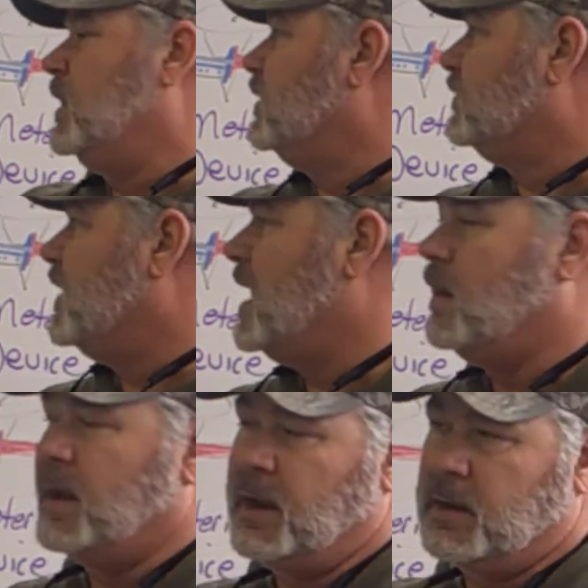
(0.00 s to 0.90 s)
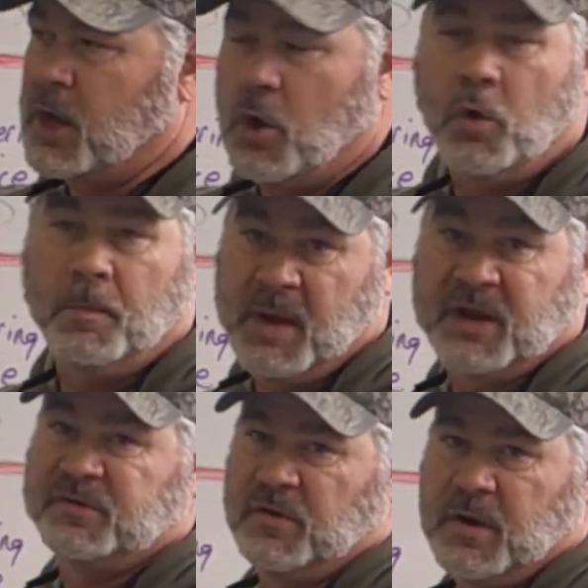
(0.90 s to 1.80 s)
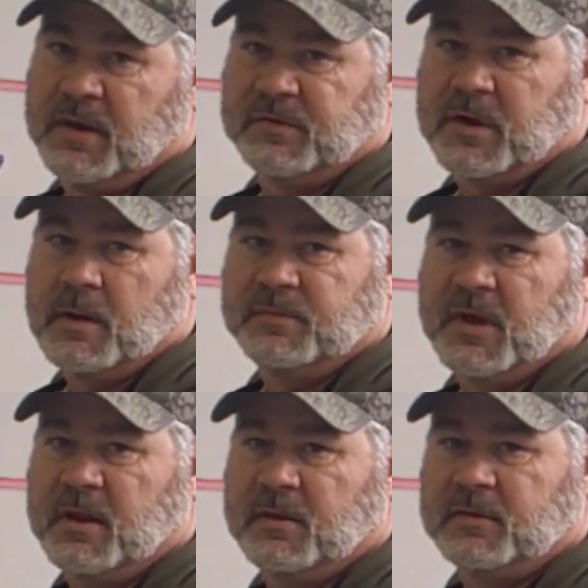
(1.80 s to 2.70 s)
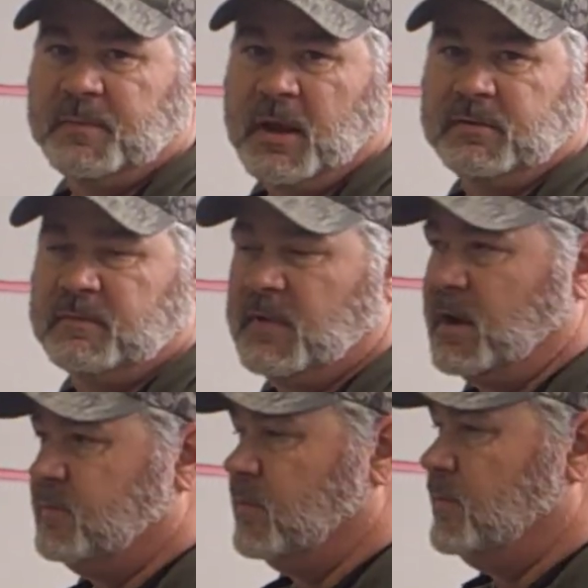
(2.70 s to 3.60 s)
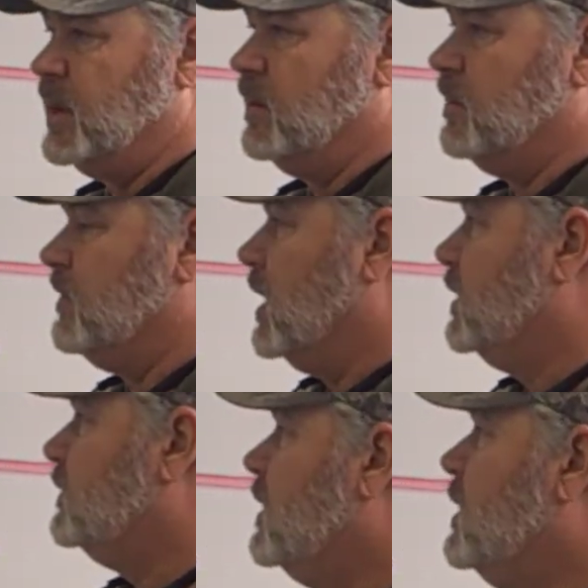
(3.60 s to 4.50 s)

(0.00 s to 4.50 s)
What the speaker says: it is now a cold mixture as it comes out of the expansion valve or the metering device,